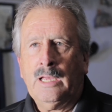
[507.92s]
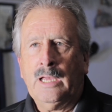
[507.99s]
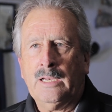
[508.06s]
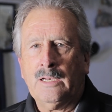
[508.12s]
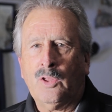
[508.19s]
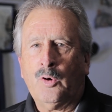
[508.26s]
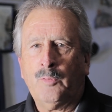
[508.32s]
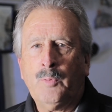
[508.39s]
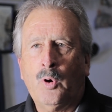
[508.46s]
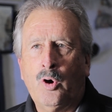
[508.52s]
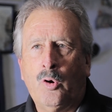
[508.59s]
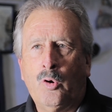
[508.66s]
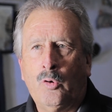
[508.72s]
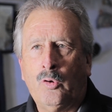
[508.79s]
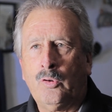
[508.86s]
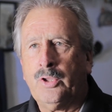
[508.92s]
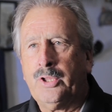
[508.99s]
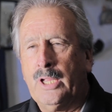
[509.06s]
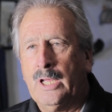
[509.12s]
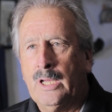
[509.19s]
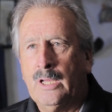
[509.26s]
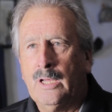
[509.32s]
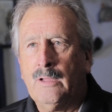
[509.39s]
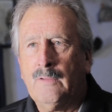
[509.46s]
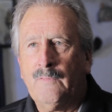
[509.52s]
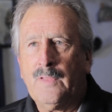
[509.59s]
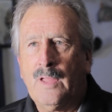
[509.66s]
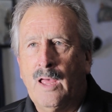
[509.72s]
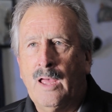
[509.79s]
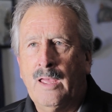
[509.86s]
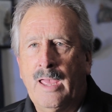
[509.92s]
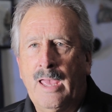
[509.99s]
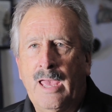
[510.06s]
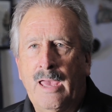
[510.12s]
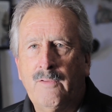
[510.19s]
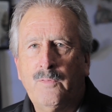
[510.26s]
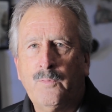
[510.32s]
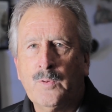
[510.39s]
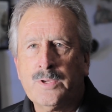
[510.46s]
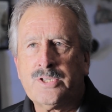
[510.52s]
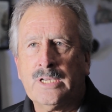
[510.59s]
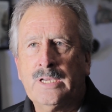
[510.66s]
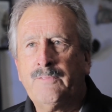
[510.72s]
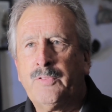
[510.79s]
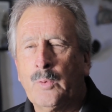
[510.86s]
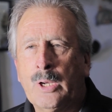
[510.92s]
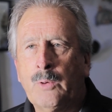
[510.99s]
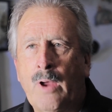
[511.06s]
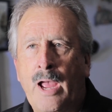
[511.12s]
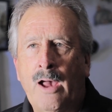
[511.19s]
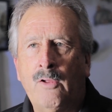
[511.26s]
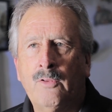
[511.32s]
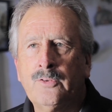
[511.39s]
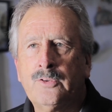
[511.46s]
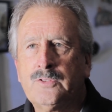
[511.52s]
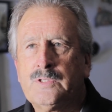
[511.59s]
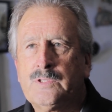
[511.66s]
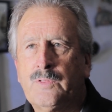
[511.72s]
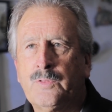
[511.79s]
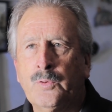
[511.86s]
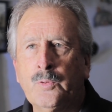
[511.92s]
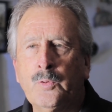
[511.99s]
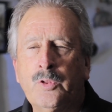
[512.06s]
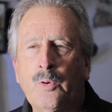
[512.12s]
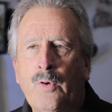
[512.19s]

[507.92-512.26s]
And lo and behold, uh, I had received three rounds through the